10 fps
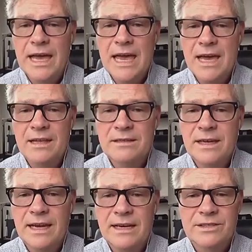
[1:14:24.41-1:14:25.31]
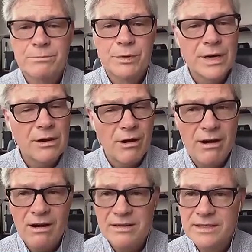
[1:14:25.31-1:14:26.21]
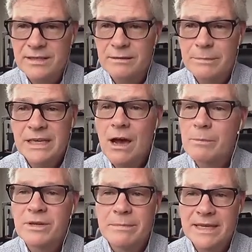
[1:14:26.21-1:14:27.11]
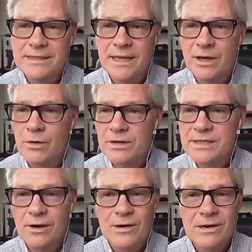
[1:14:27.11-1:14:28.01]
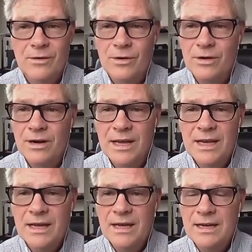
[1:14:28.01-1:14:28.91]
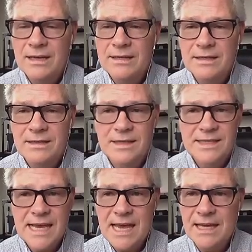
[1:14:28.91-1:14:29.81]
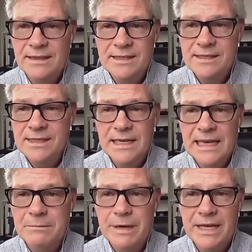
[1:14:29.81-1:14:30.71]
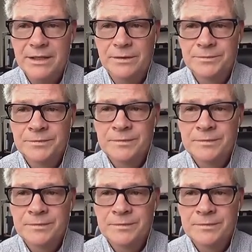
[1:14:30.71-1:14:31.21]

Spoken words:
and it's pretty hard to be optimistic or to say this is going to get better,